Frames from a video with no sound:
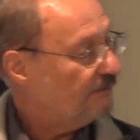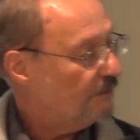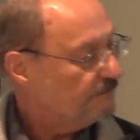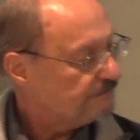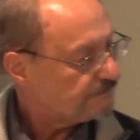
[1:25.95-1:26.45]

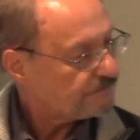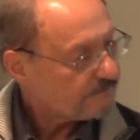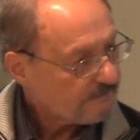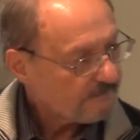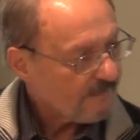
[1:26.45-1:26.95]
Review,
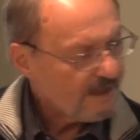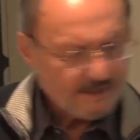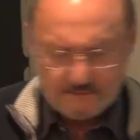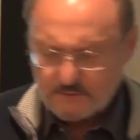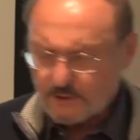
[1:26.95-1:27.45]

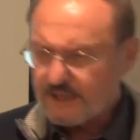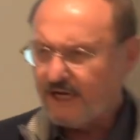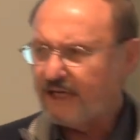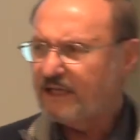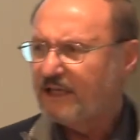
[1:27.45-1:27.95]
and I was
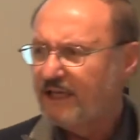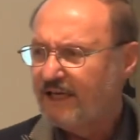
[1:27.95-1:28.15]
working on it.